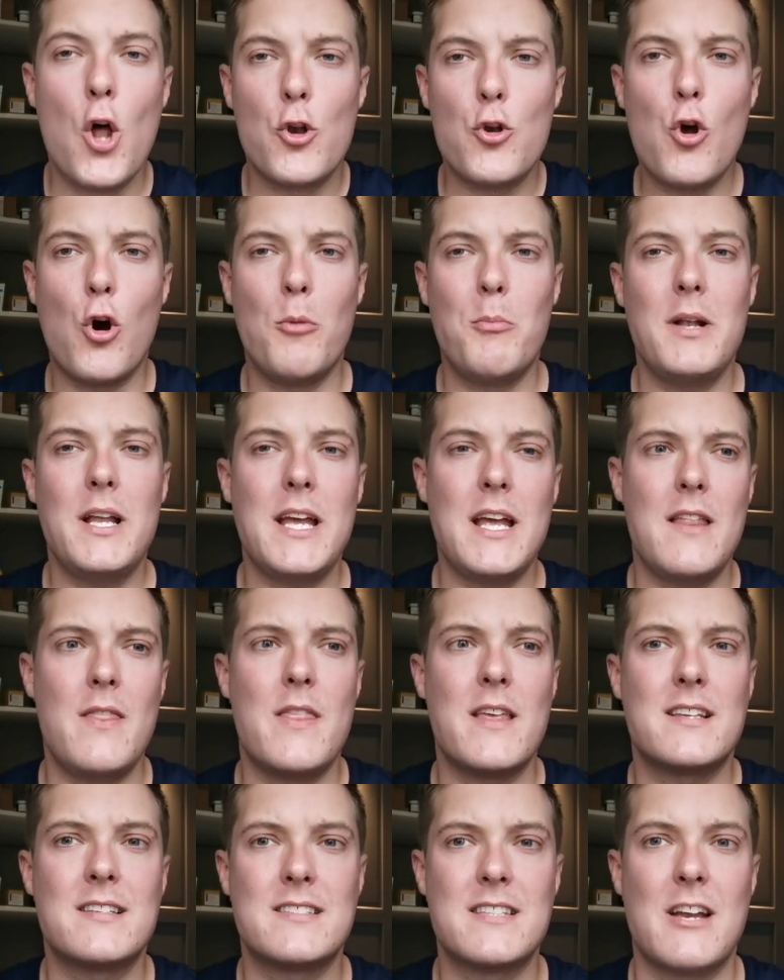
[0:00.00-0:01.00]
Normally
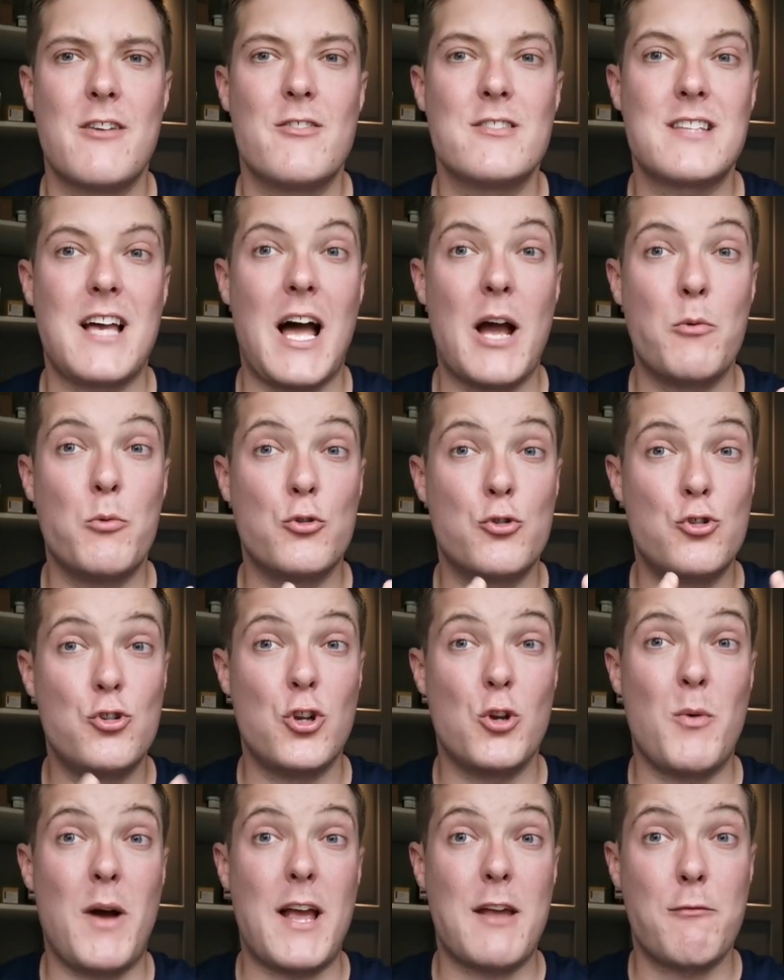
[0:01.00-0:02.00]
in this series I would
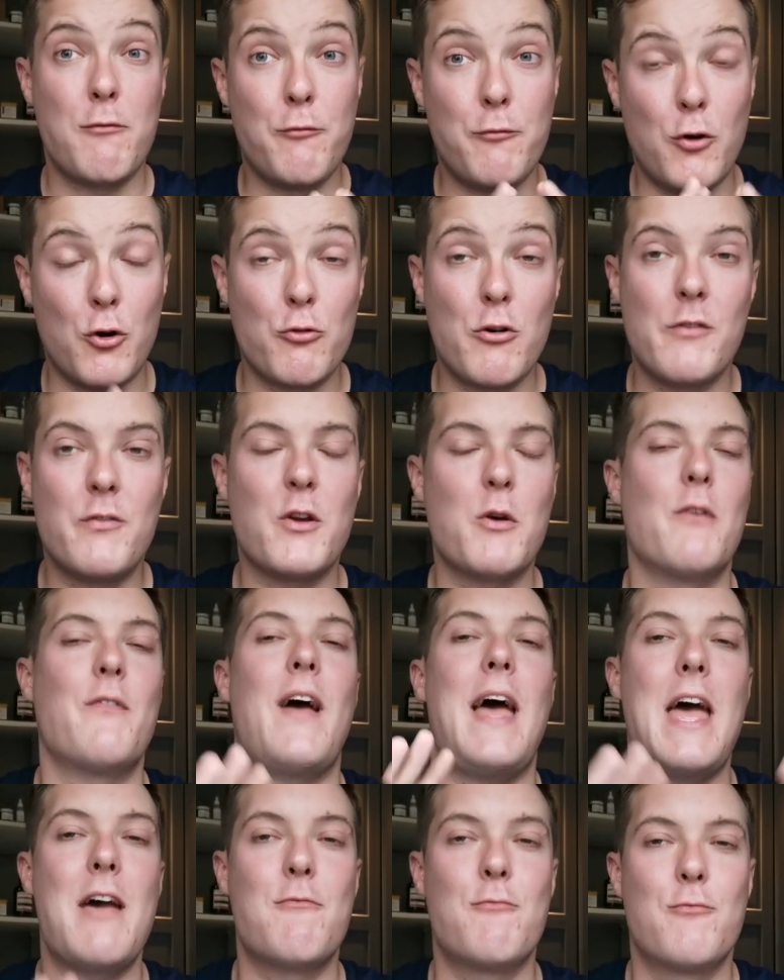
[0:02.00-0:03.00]
do a full review
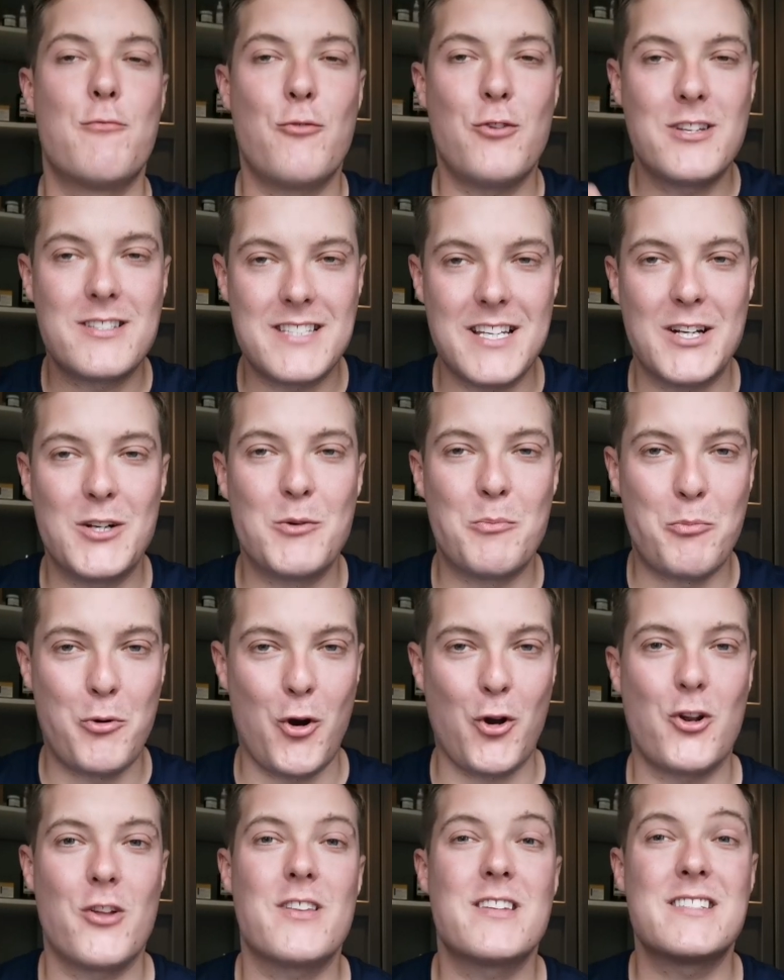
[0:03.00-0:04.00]
of every single
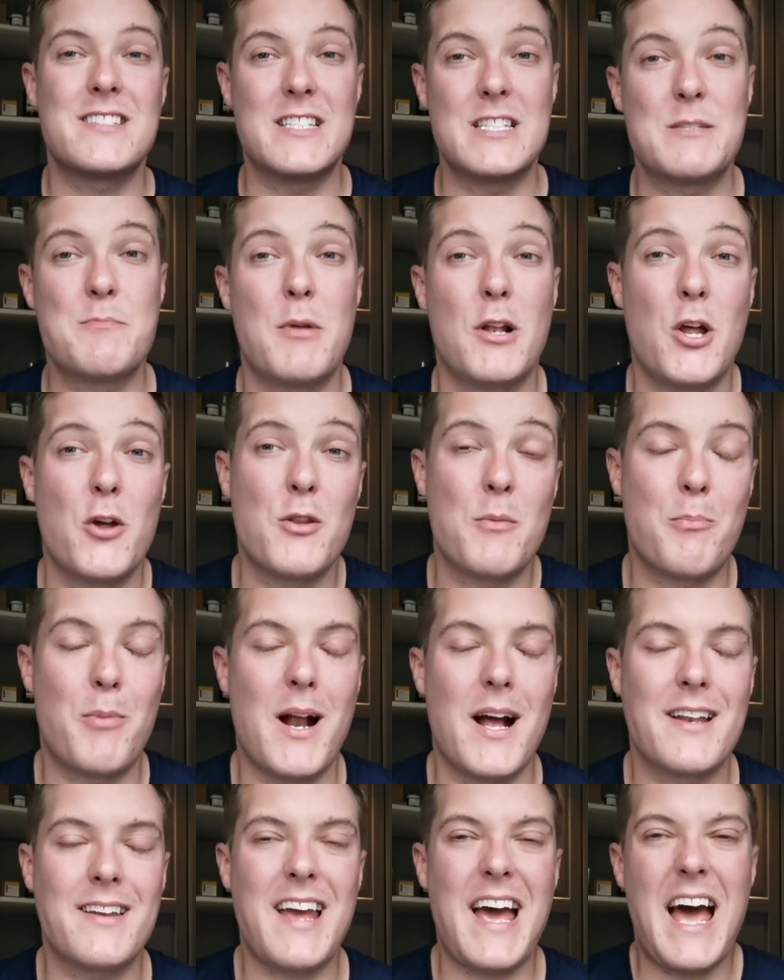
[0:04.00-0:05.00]
product that sits below the
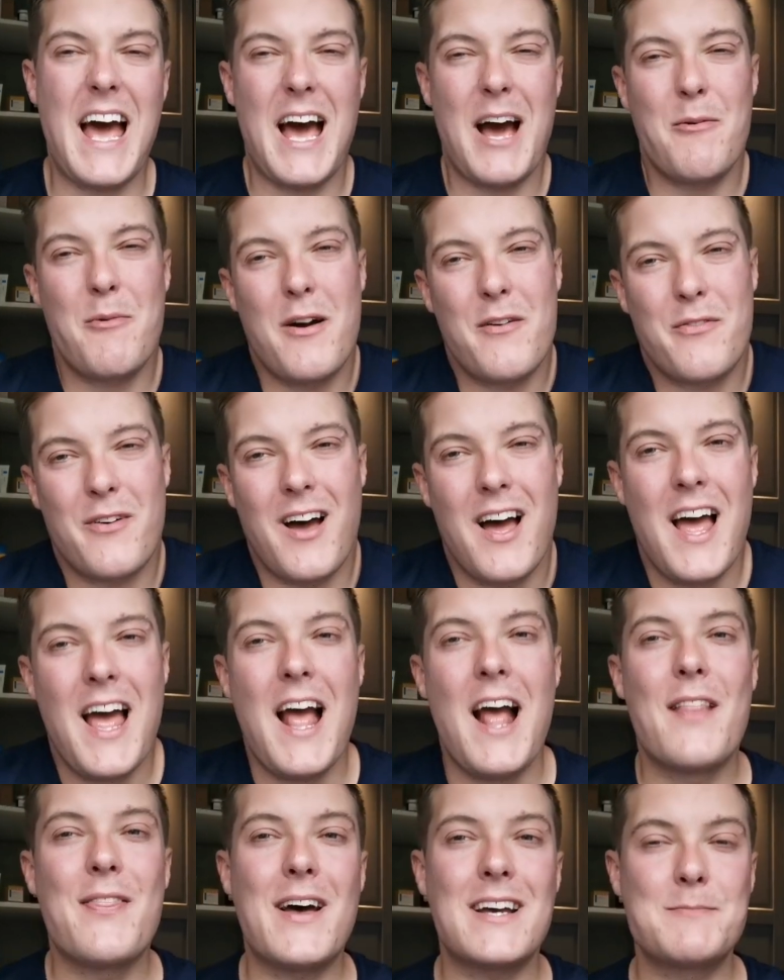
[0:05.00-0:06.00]
brand. However,
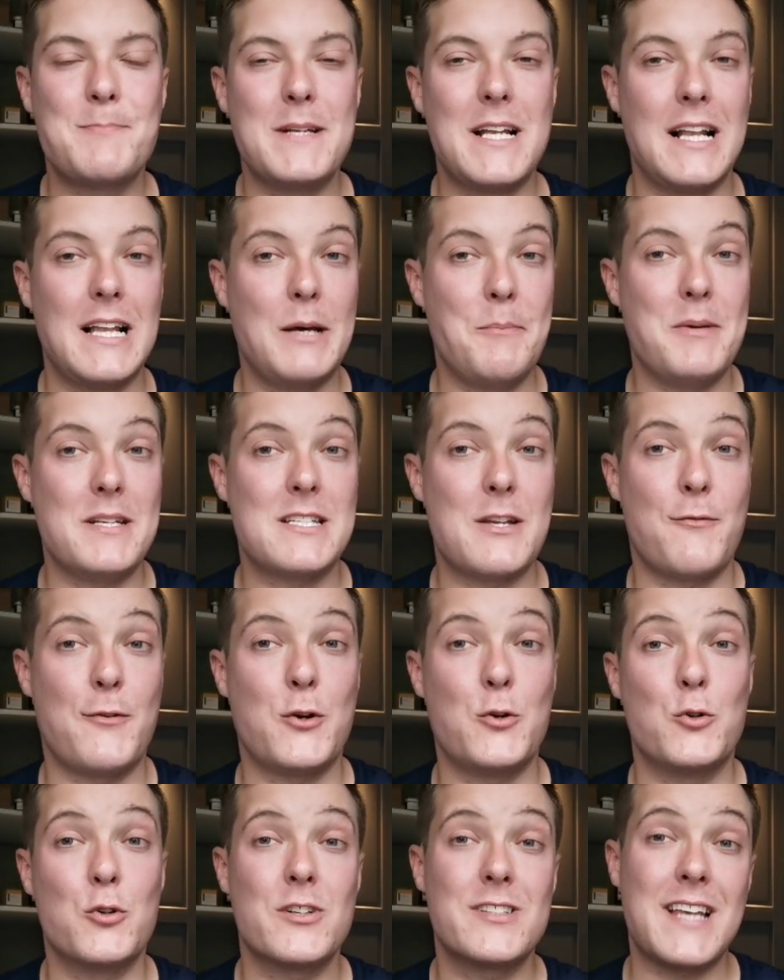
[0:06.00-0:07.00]
that's been a little bit
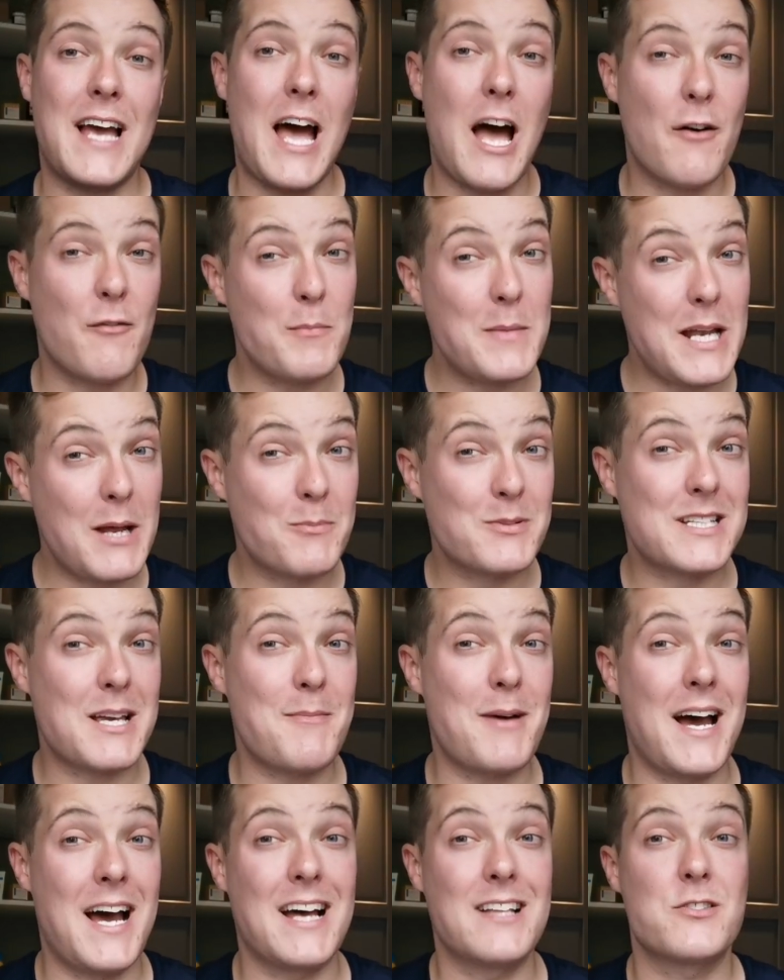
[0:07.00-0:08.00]
difficult because I haven't been able to
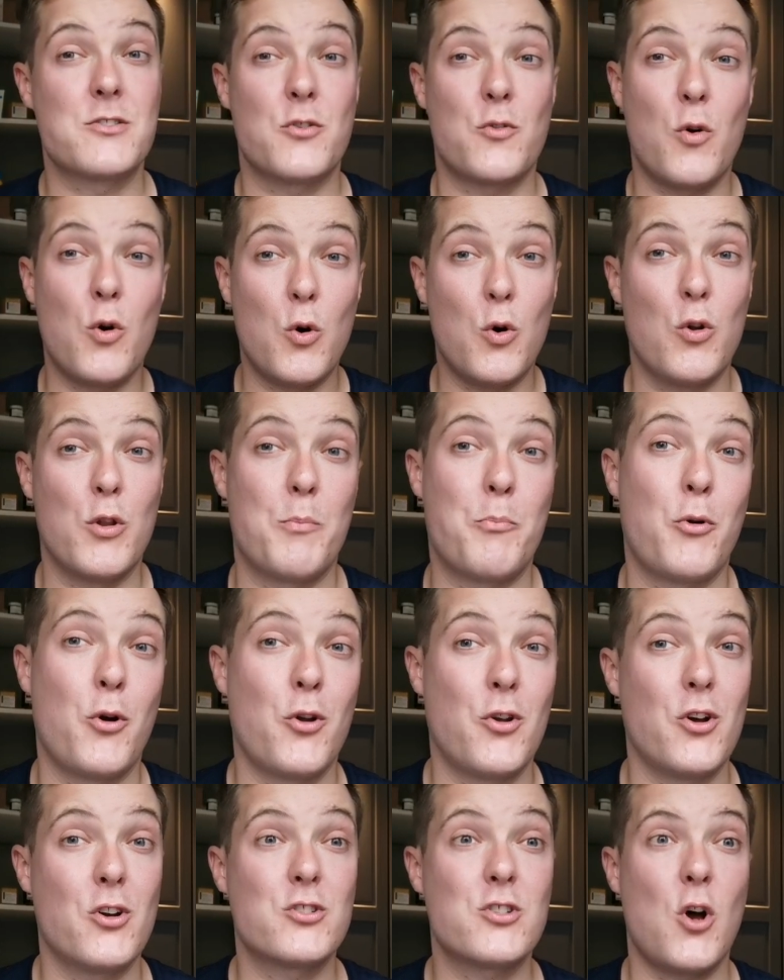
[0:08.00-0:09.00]
get my hands on all the
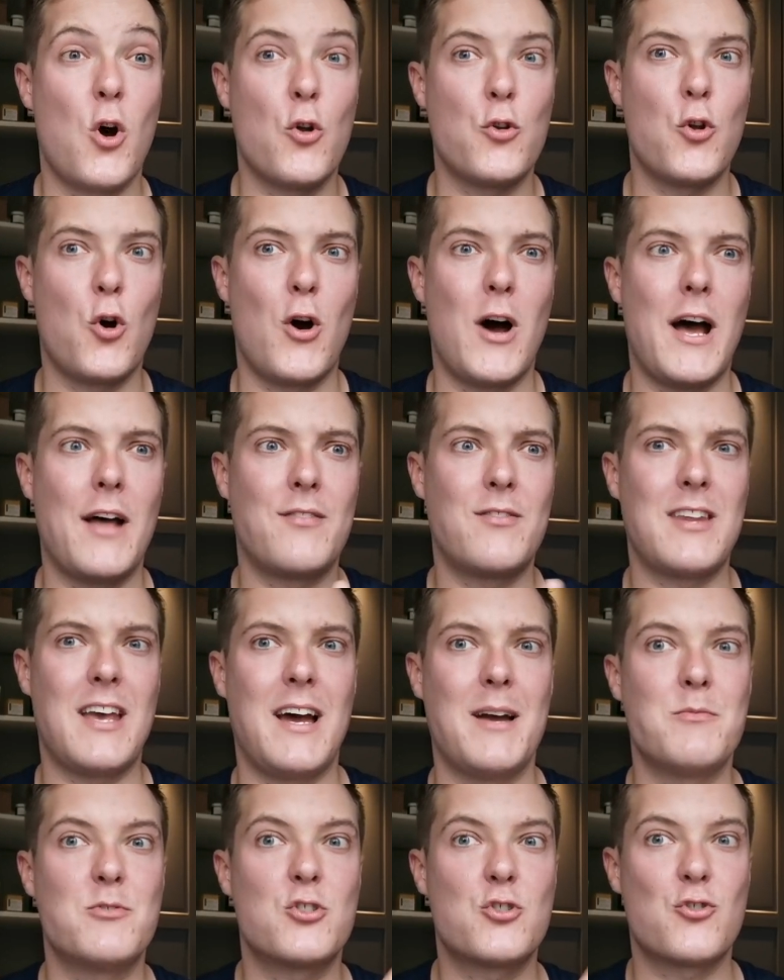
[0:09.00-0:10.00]
products, nor had
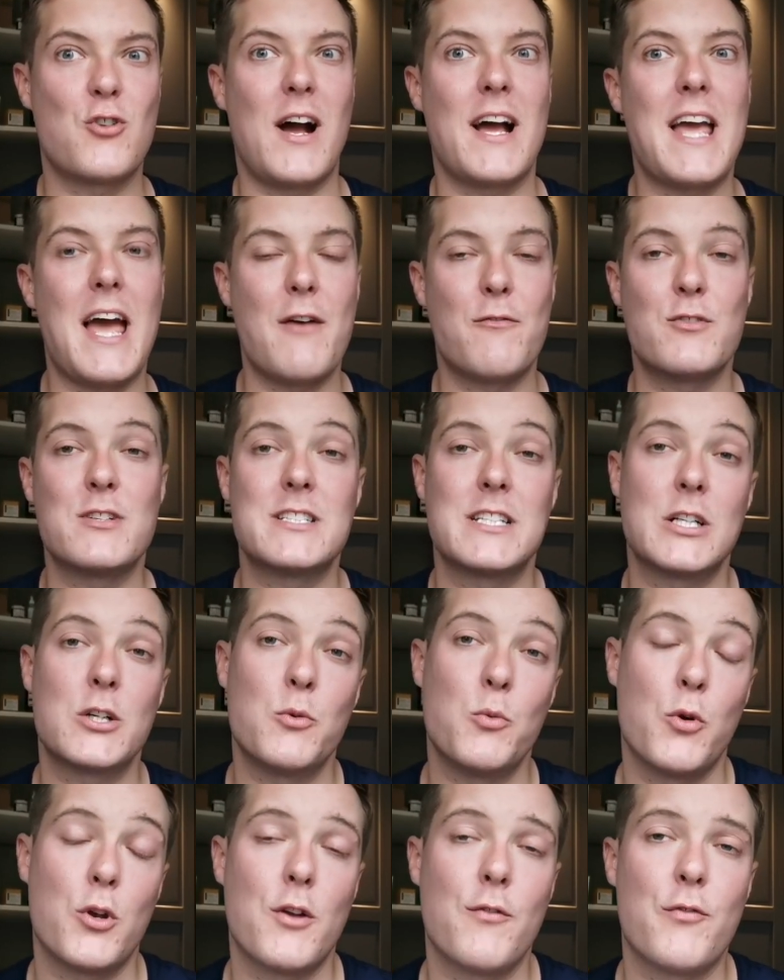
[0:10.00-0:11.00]
time to try every
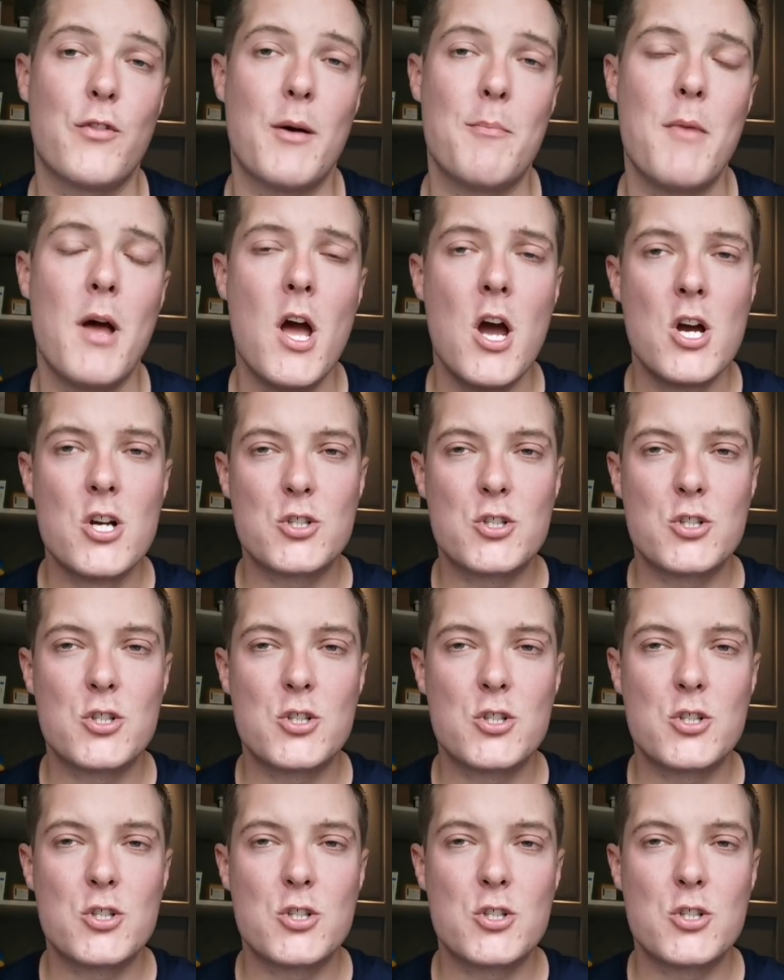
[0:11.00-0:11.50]
single one of them.